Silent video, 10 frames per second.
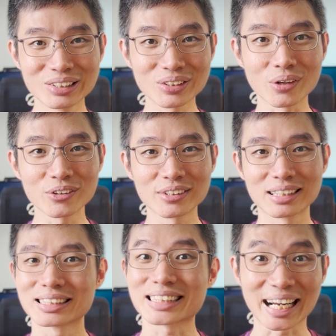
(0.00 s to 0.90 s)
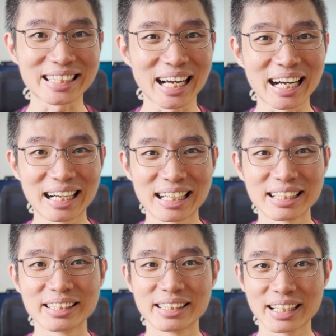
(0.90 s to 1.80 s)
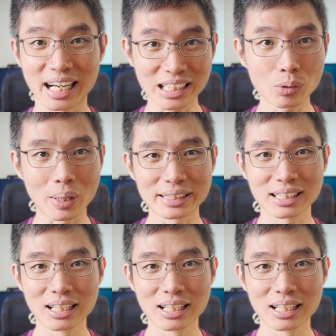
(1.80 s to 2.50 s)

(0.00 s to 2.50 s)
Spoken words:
you know, China. Otherwise,